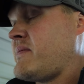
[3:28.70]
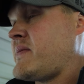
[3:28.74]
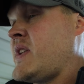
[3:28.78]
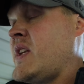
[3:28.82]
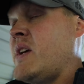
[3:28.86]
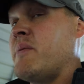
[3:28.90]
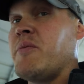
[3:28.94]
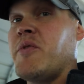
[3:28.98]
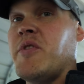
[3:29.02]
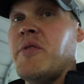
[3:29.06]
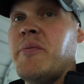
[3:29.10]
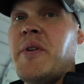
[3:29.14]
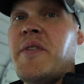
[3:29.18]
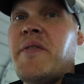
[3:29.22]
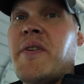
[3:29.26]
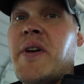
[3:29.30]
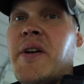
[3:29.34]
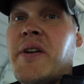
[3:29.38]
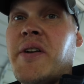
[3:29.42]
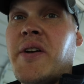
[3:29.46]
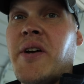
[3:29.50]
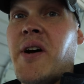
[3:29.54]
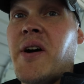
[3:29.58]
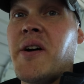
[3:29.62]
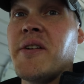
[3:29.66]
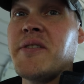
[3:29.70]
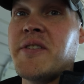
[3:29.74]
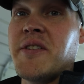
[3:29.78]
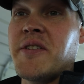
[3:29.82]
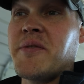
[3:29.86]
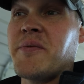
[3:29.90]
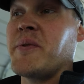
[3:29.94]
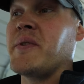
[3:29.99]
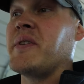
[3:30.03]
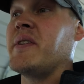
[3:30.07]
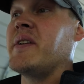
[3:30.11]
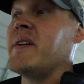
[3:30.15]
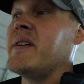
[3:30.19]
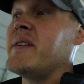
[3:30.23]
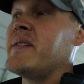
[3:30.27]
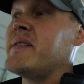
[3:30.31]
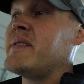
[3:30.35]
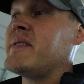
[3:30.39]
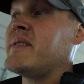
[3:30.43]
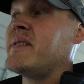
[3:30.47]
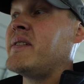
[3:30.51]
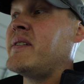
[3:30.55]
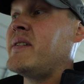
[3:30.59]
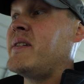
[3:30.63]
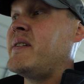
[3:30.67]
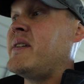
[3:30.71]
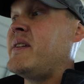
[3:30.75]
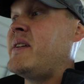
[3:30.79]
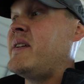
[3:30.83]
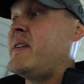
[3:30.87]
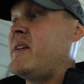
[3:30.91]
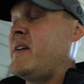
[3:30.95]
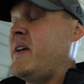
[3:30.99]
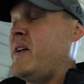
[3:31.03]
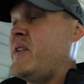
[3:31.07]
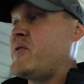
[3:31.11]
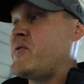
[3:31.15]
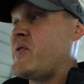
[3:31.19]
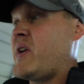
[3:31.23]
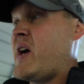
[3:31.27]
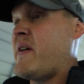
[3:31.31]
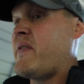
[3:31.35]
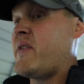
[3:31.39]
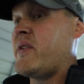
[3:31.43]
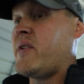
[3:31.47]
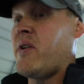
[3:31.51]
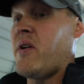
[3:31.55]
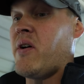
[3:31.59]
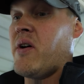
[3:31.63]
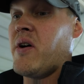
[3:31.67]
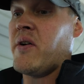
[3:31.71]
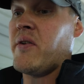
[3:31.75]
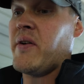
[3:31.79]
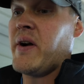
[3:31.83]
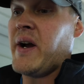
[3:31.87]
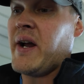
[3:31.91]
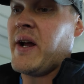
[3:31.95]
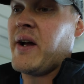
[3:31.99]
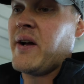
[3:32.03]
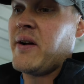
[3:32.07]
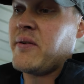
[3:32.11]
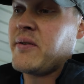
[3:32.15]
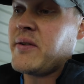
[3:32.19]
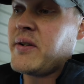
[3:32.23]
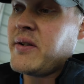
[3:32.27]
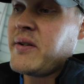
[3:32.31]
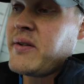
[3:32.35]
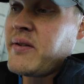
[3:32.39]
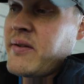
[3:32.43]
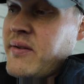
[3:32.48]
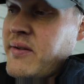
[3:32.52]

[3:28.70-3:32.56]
I'm going to be very cautious with this and drive the car around,